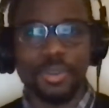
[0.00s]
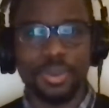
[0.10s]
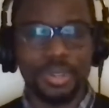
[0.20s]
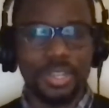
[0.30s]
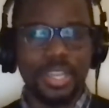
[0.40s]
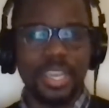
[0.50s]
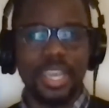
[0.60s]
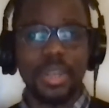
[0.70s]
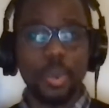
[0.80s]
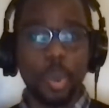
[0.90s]
yeah
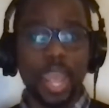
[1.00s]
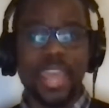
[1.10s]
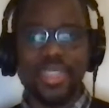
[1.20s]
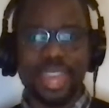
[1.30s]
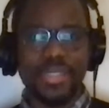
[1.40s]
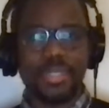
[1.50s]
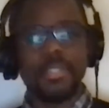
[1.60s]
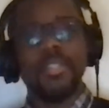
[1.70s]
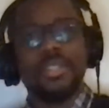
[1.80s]
in yeah, a way that